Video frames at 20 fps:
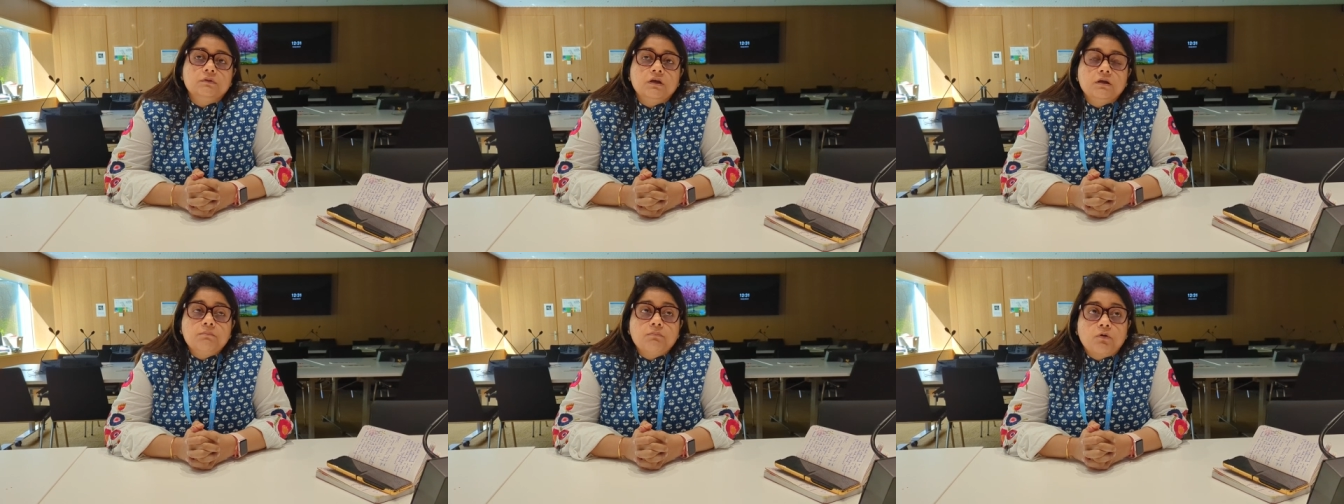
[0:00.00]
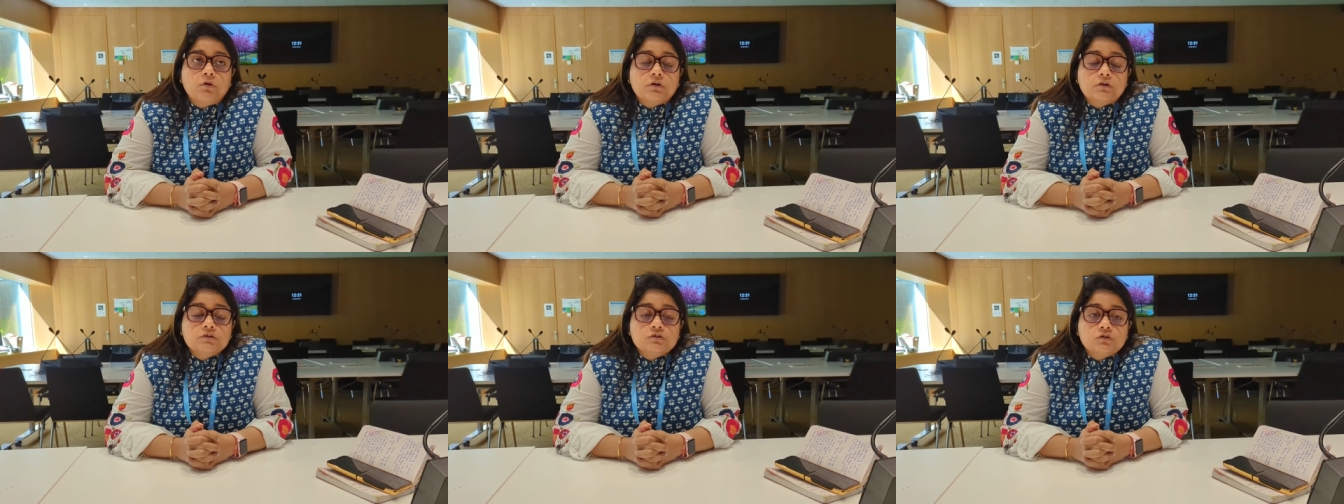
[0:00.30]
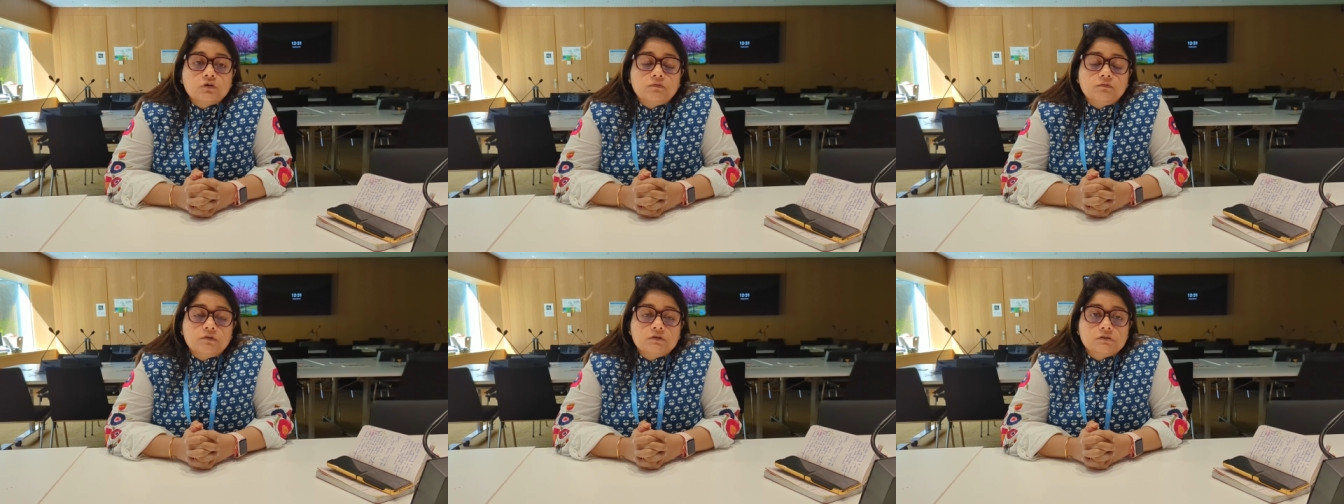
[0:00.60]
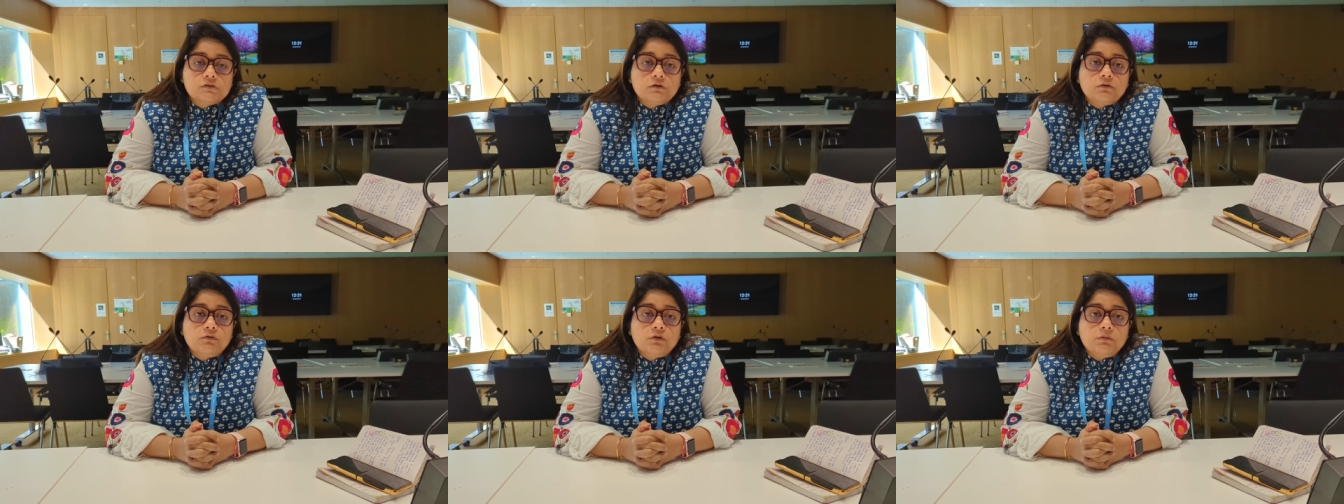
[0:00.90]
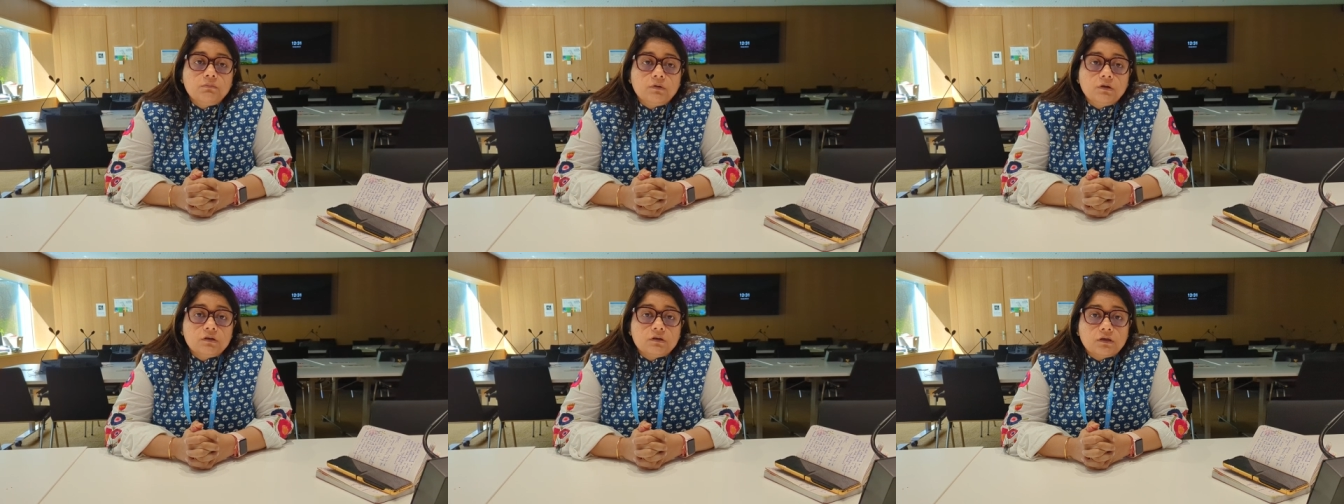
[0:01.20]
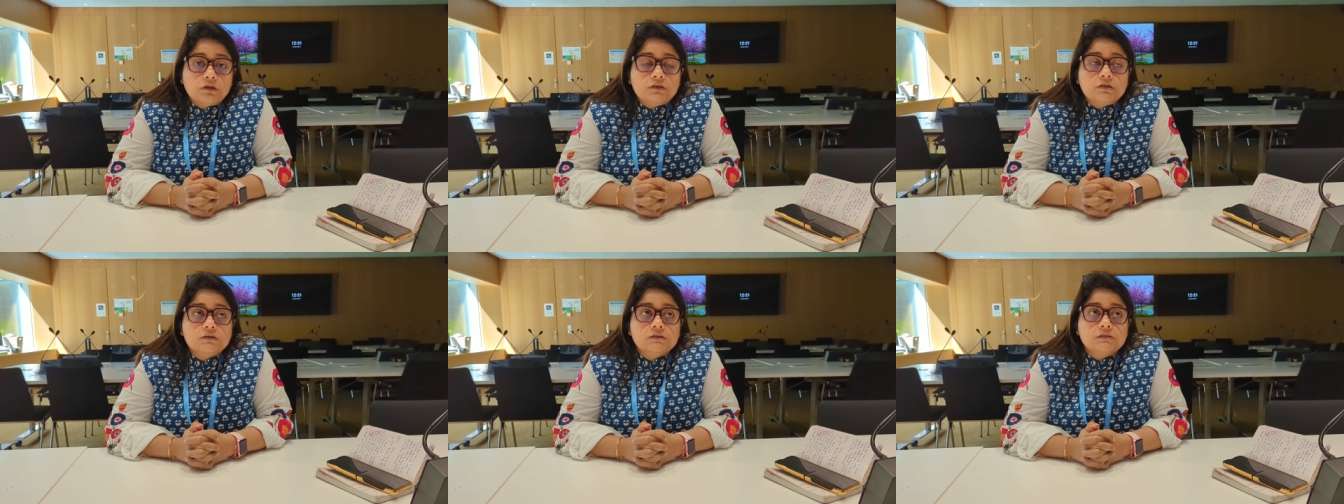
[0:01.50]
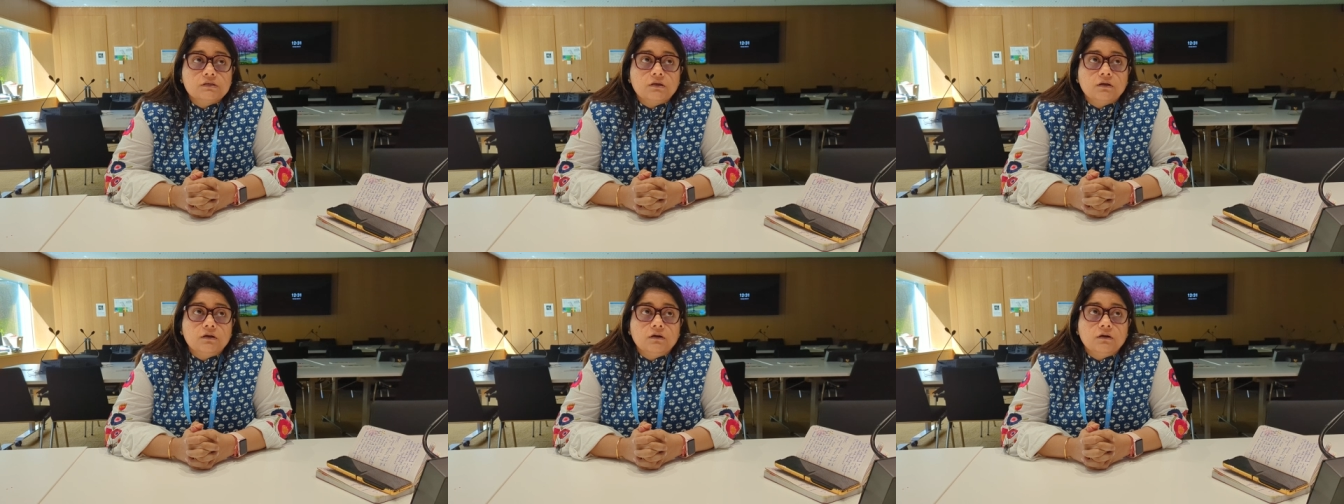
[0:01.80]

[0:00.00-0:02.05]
the importance of this agreement it is